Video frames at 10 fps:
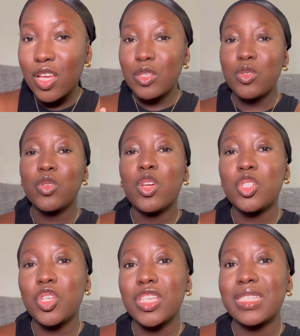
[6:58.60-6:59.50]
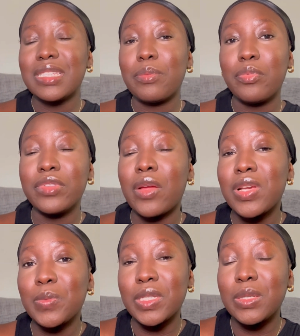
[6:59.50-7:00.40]
Do not just put that
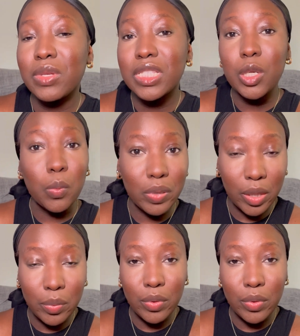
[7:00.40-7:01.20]
responsibility on people.